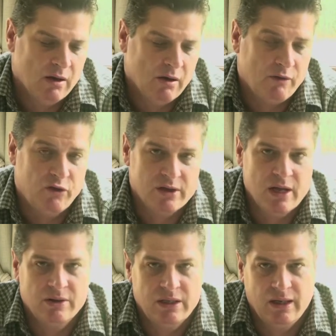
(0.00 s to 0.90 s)
A
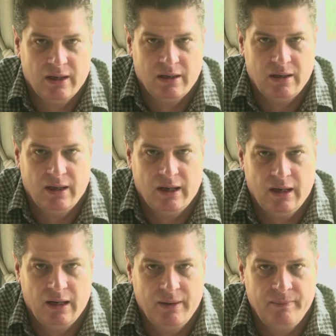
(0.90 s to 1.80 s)
footnote here,
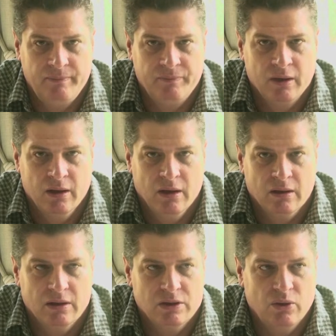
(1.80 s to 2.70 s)

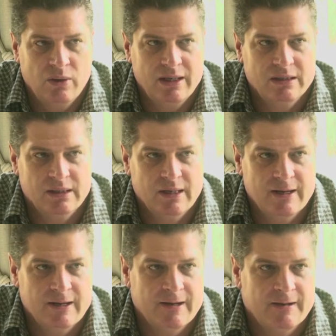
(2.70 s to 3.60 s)
there's always
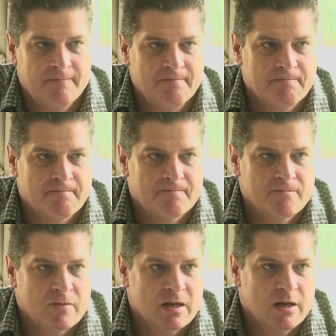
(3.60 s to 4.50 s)
a
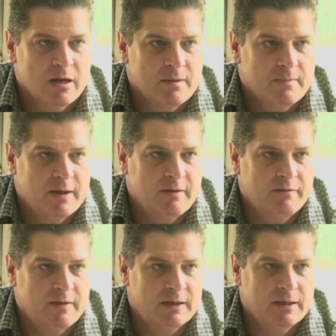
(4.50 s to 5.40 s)
bit
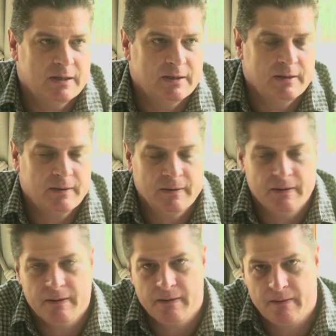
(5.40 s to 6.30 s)
of a
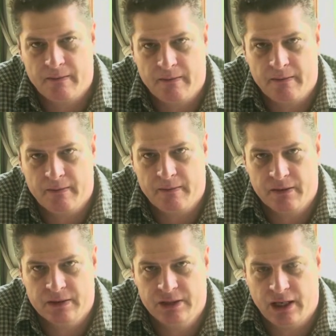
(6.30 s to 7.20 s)

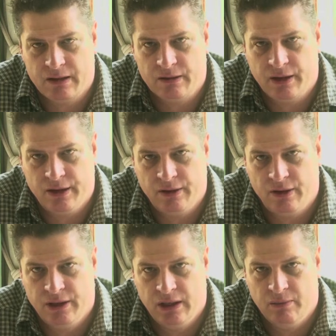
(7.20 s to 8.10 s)
juggle going
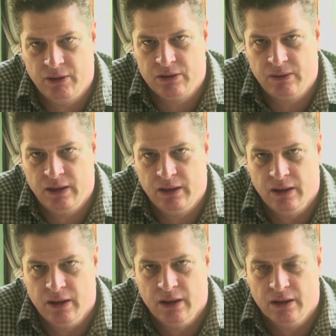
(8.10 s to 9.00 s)
on here between
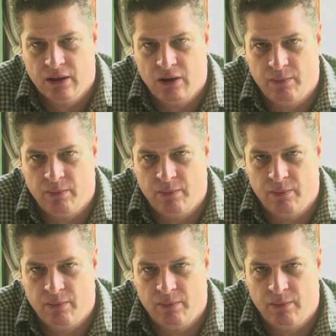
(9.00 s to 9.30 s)
the